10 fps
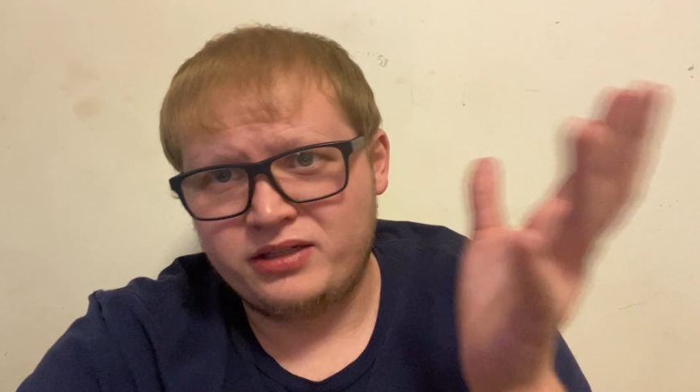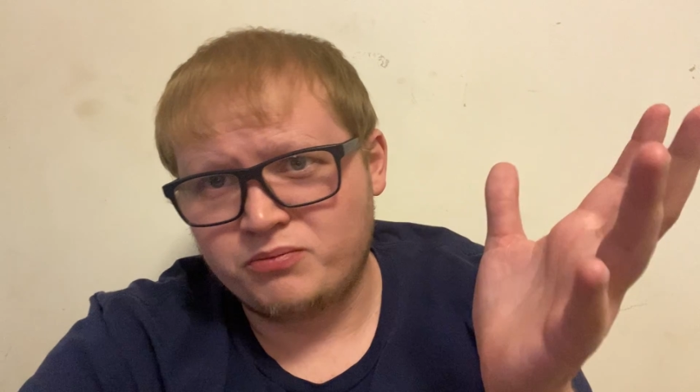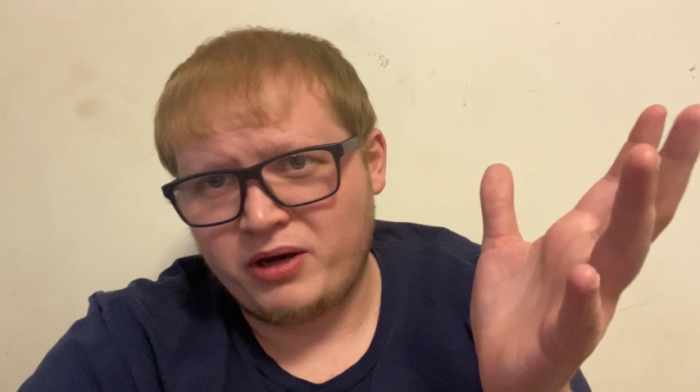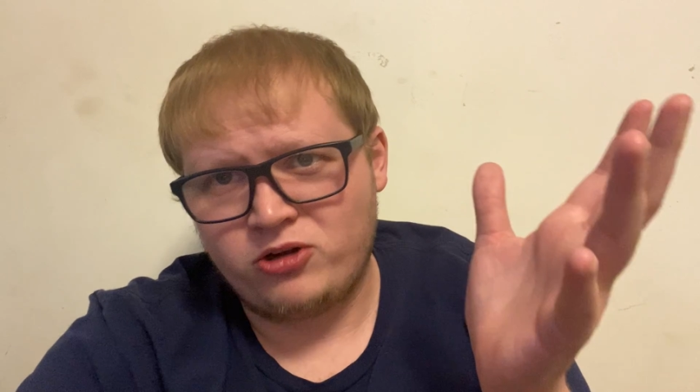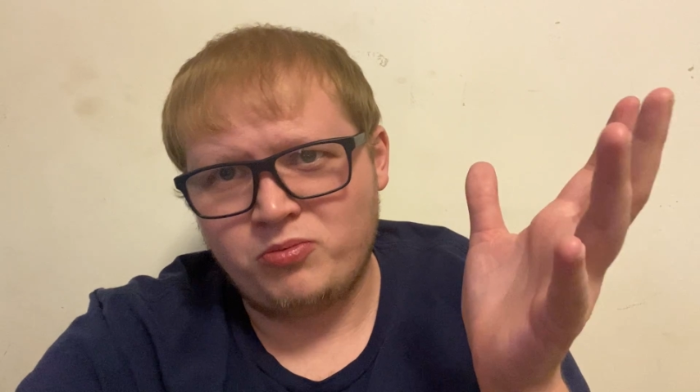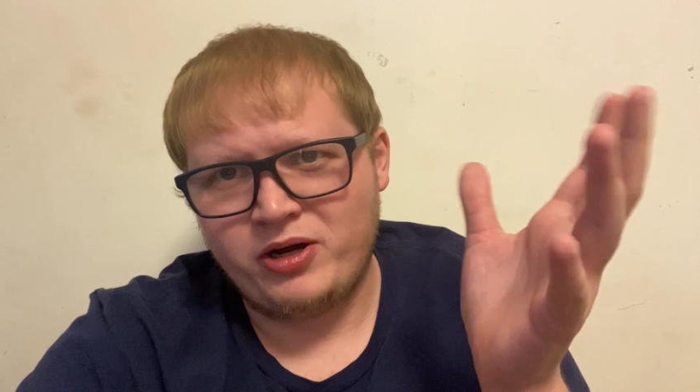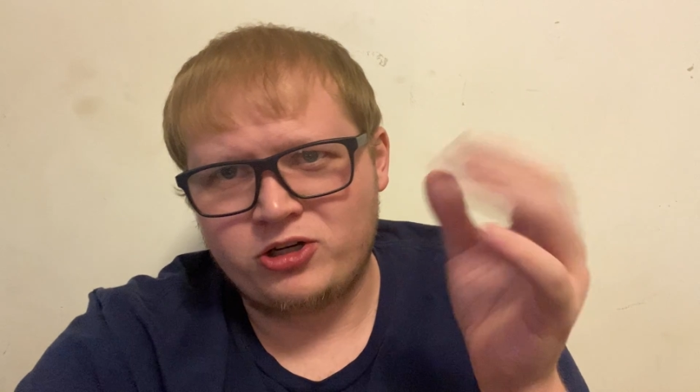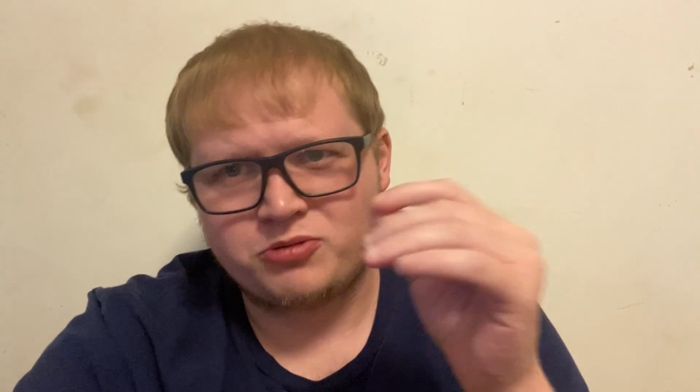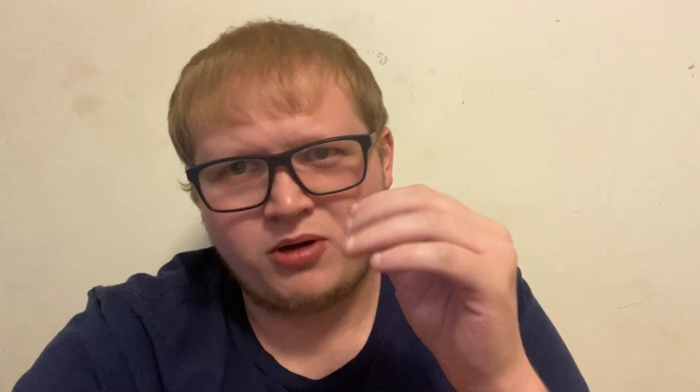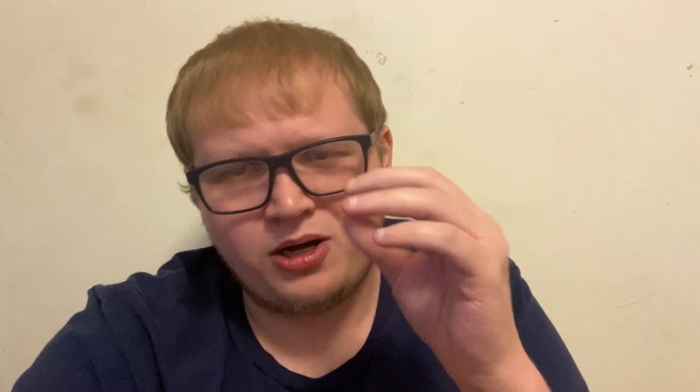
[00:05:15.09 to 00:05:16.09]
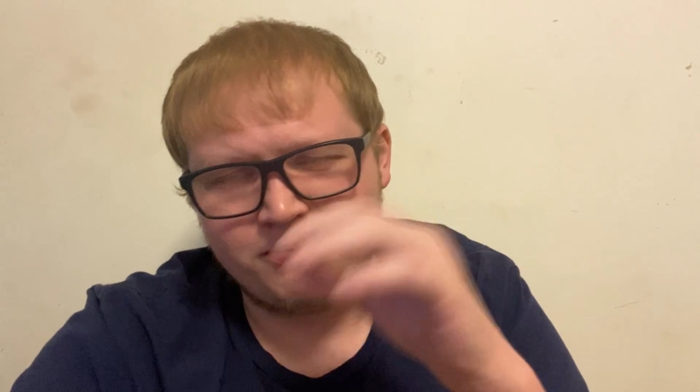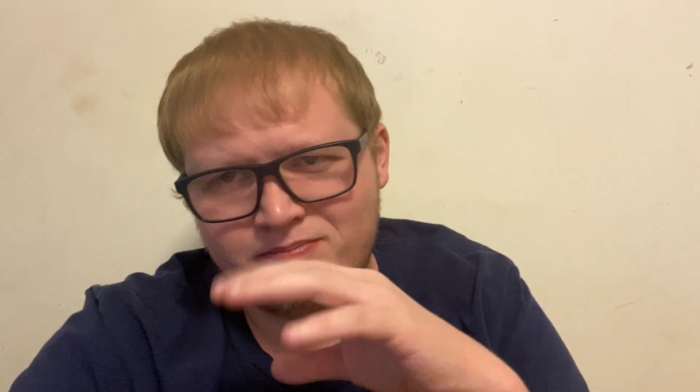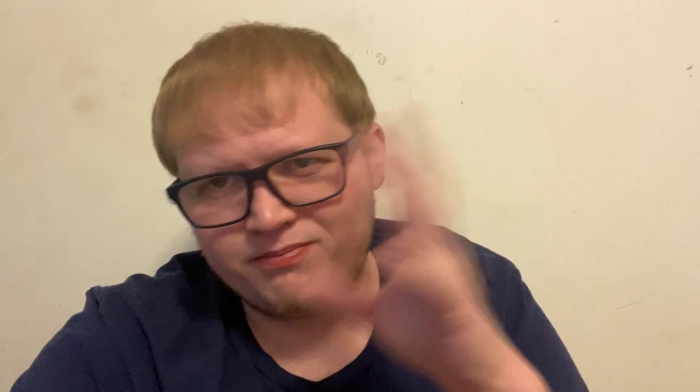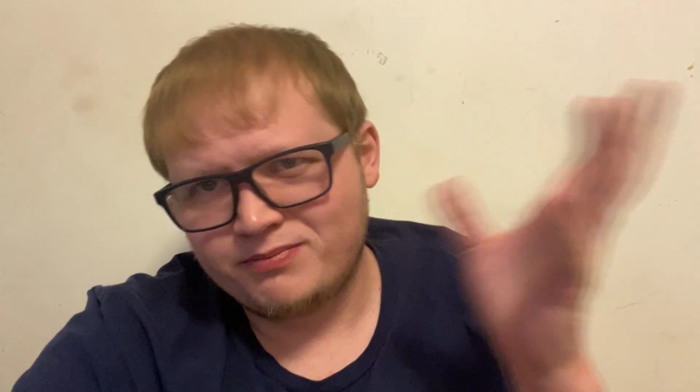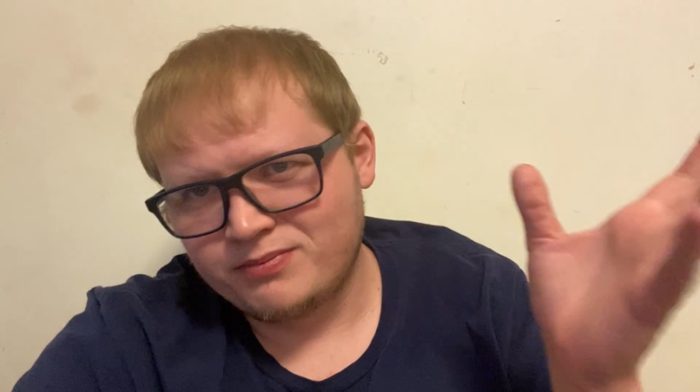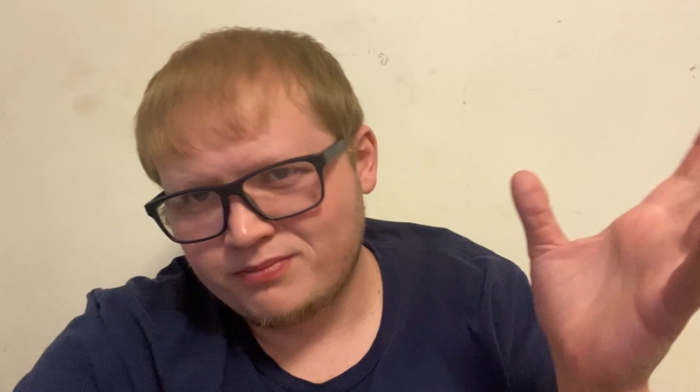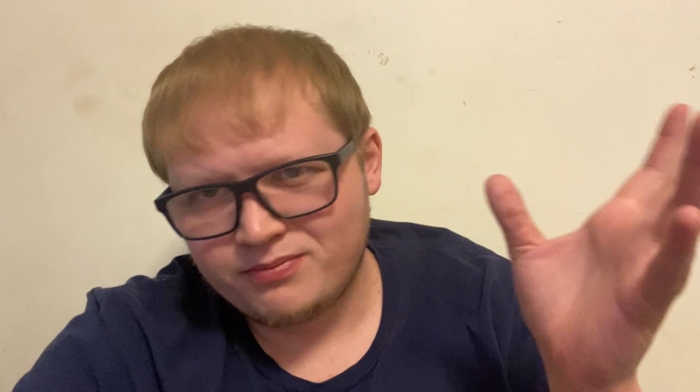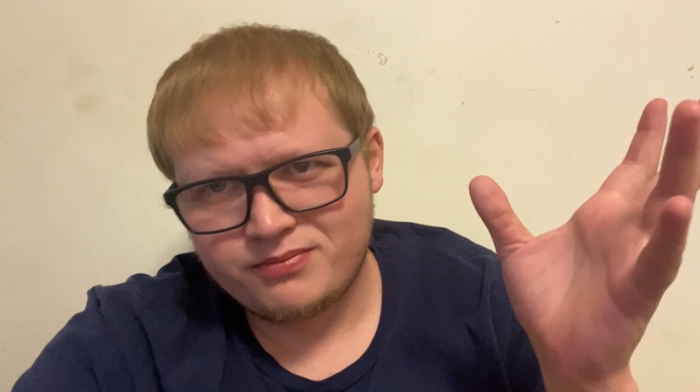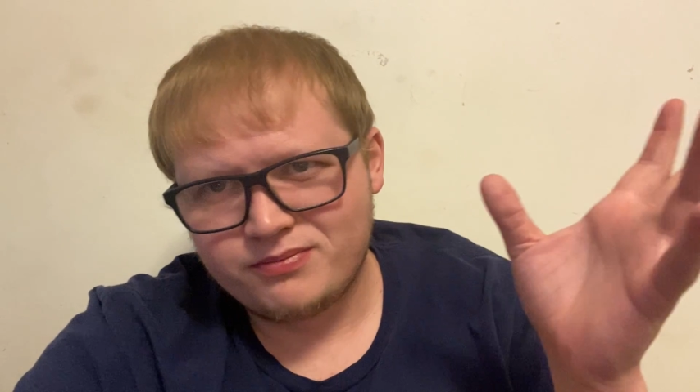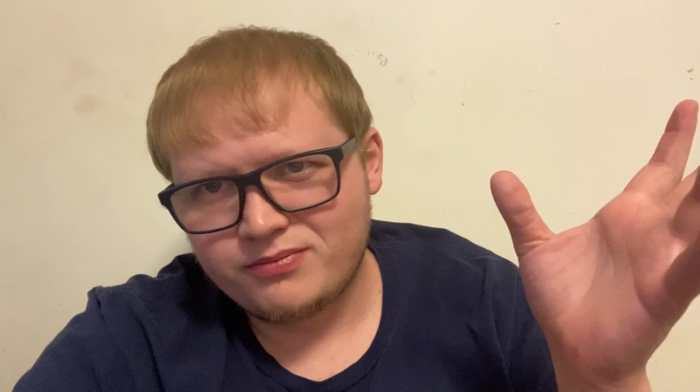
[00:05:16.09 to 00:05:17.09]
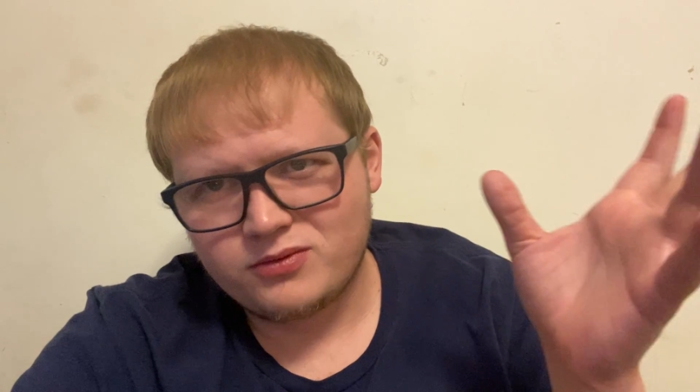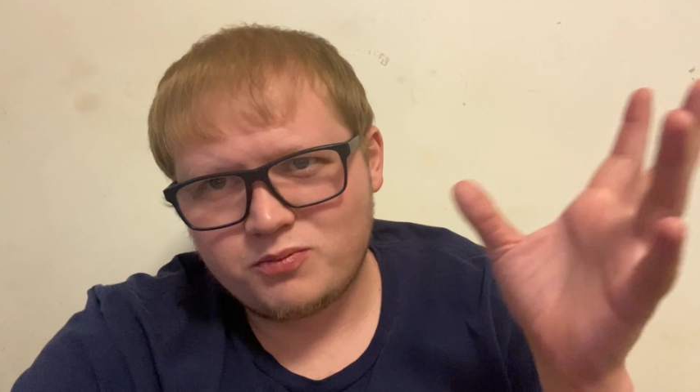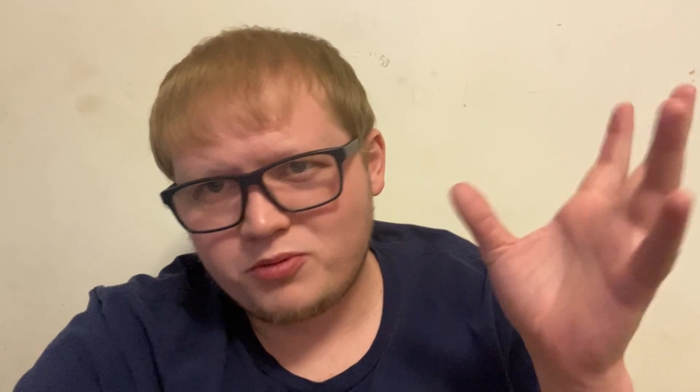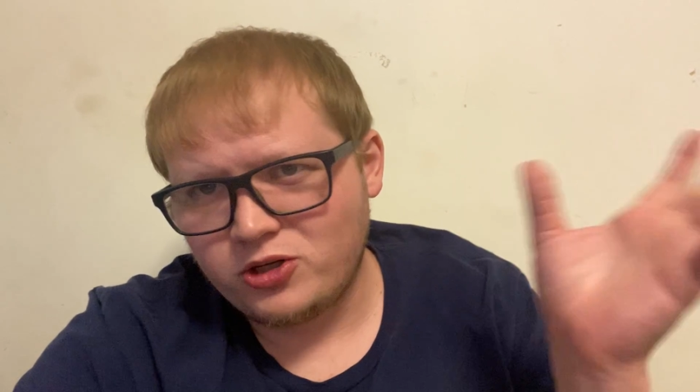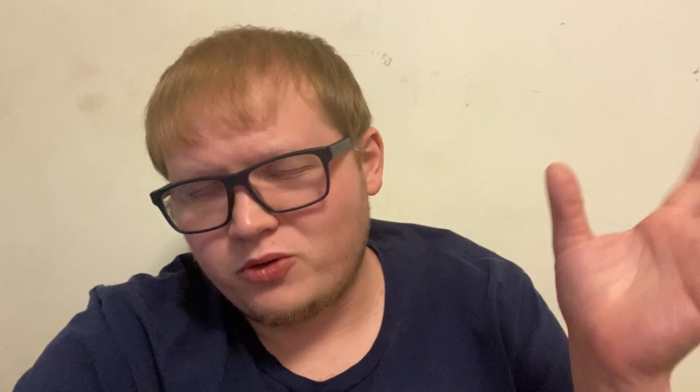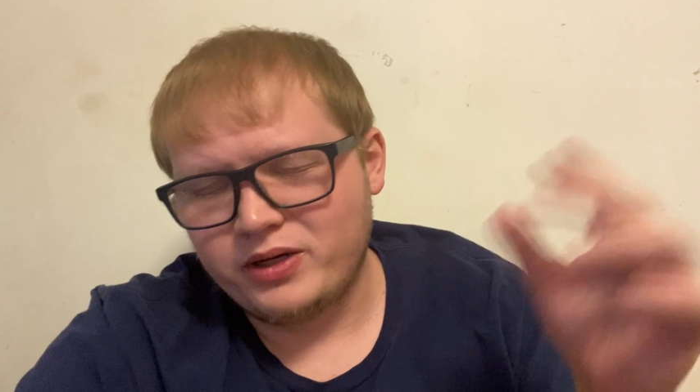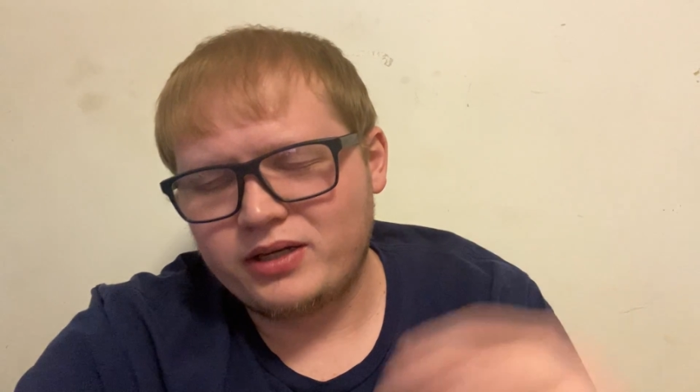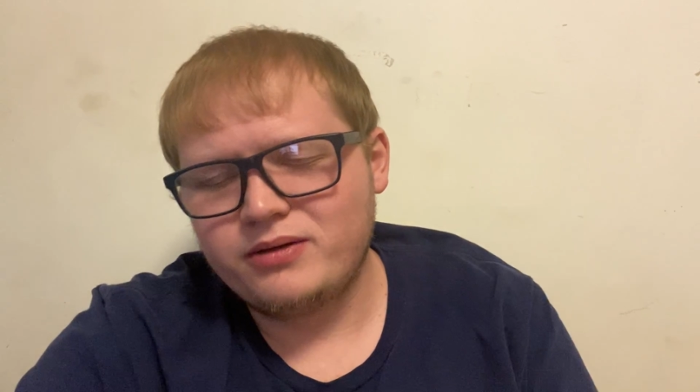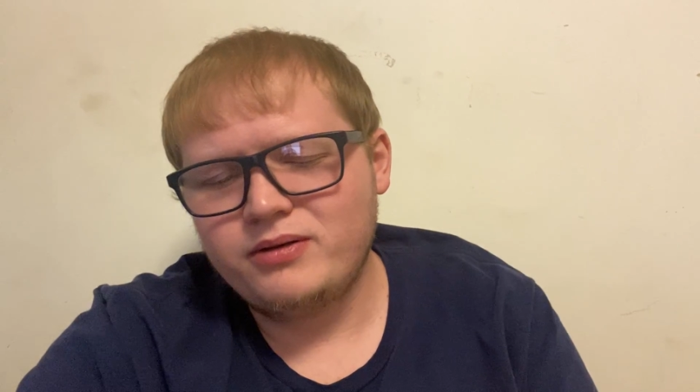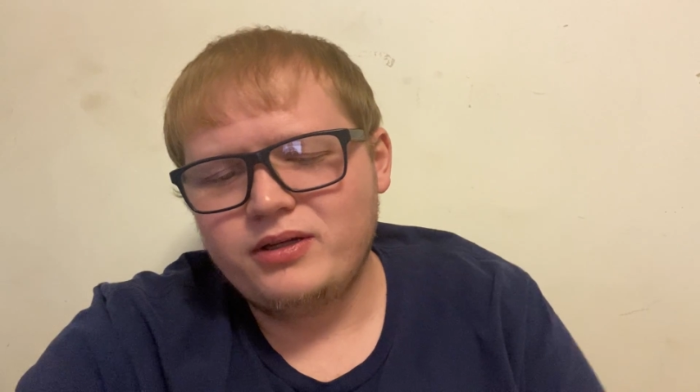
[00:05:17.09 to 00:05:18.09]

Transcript: Michael Myers' mom pretty quick.